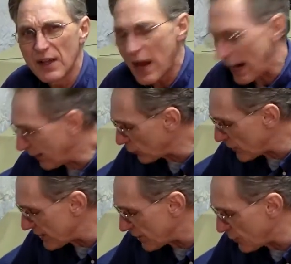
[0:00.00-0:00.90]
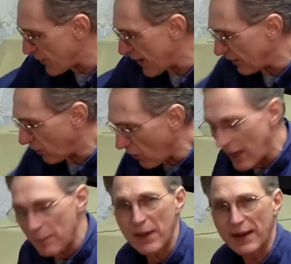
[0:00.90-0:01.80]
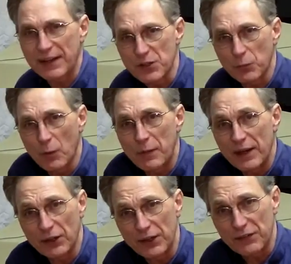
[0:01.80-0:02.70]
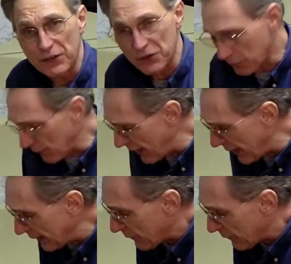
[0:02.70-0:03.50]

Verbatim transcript: I don't need to do that. All that mechanism will be underneath the display.